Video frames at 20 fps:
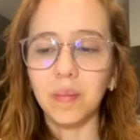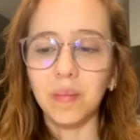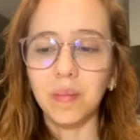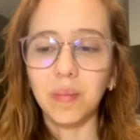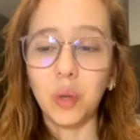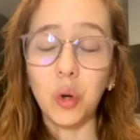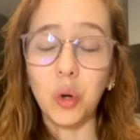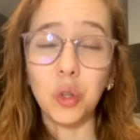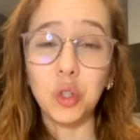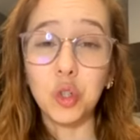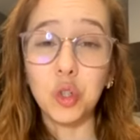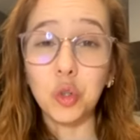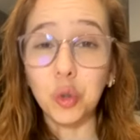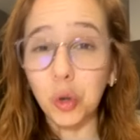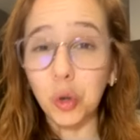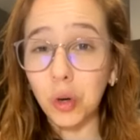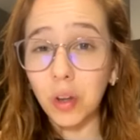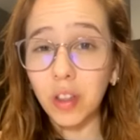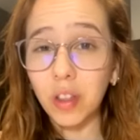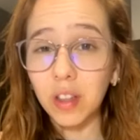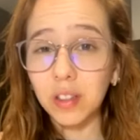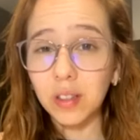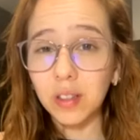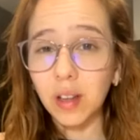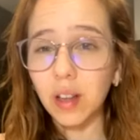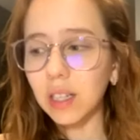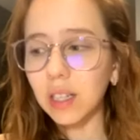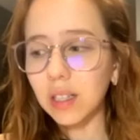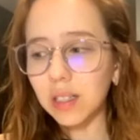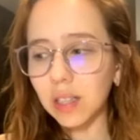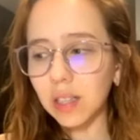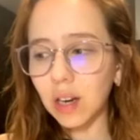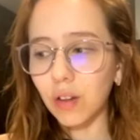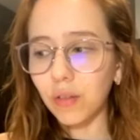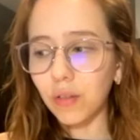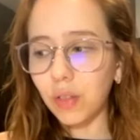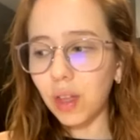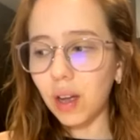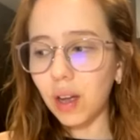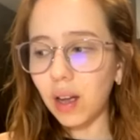control the salt instead
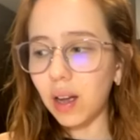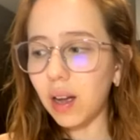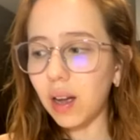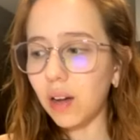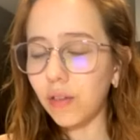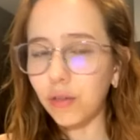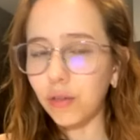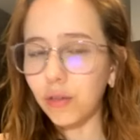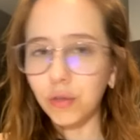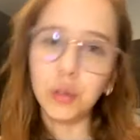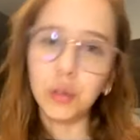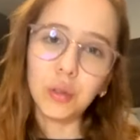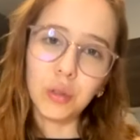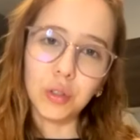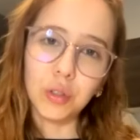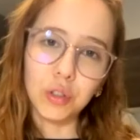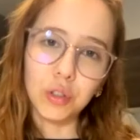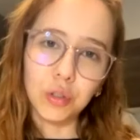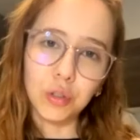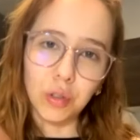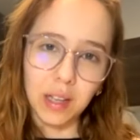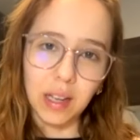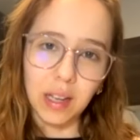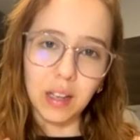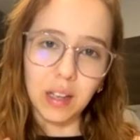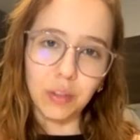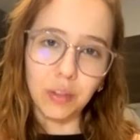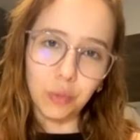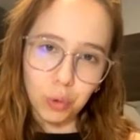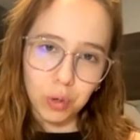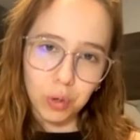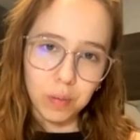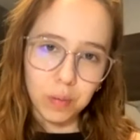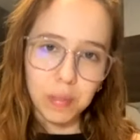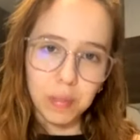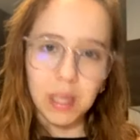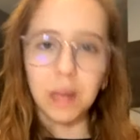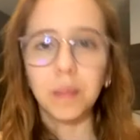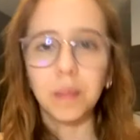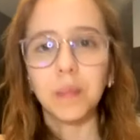of the food controlling it for
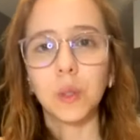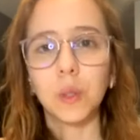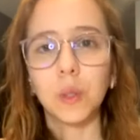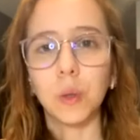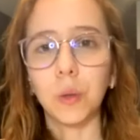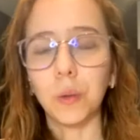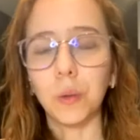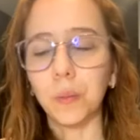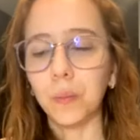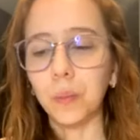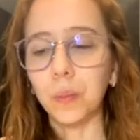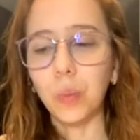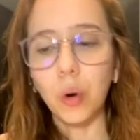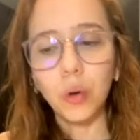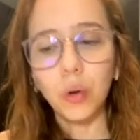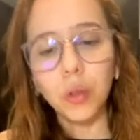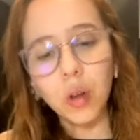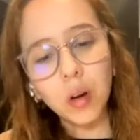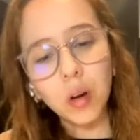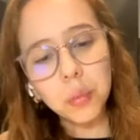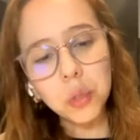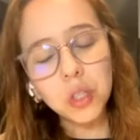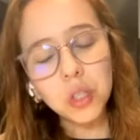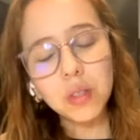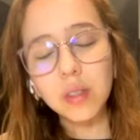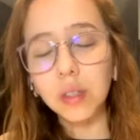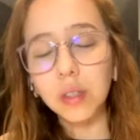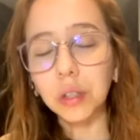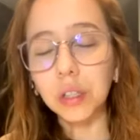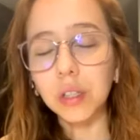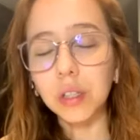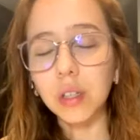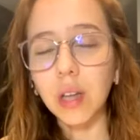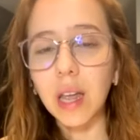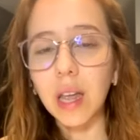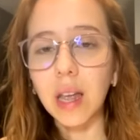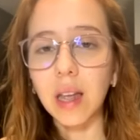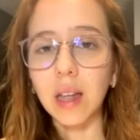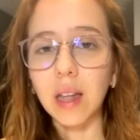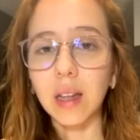me. So both options, they're
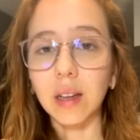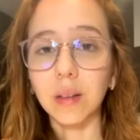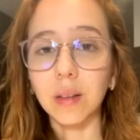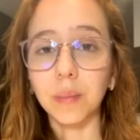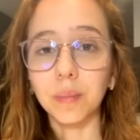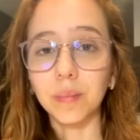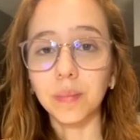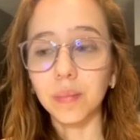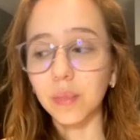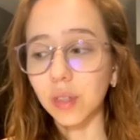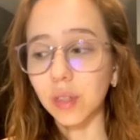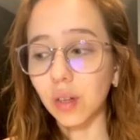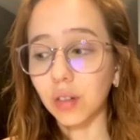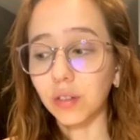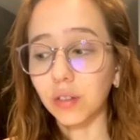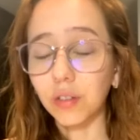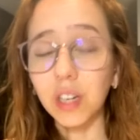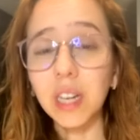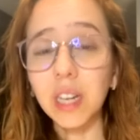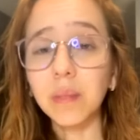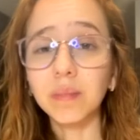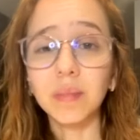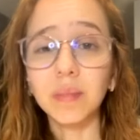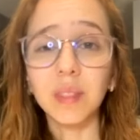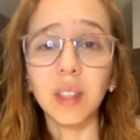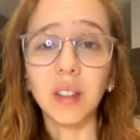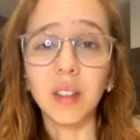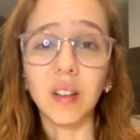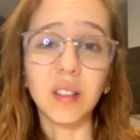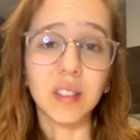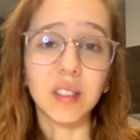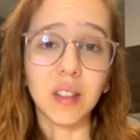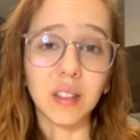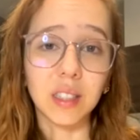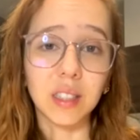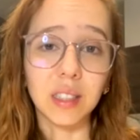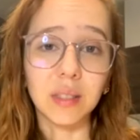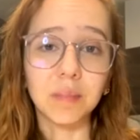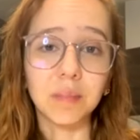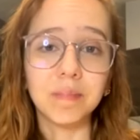salt free, they're
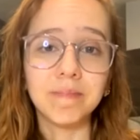unsalted.